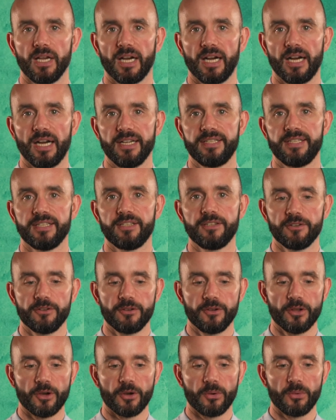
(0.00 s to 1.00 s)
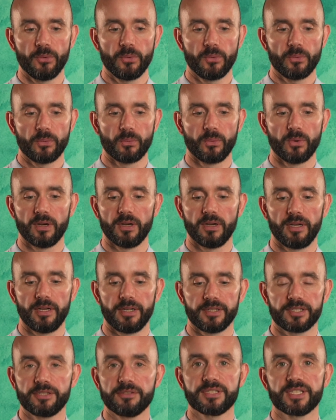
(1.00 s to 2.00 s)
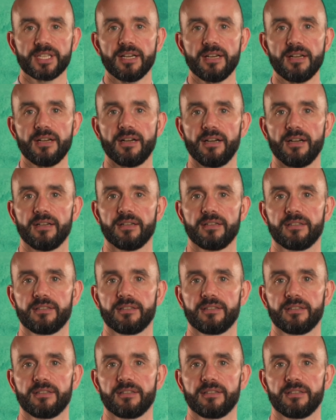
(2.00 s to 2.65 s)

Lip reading: I didn't know where to start.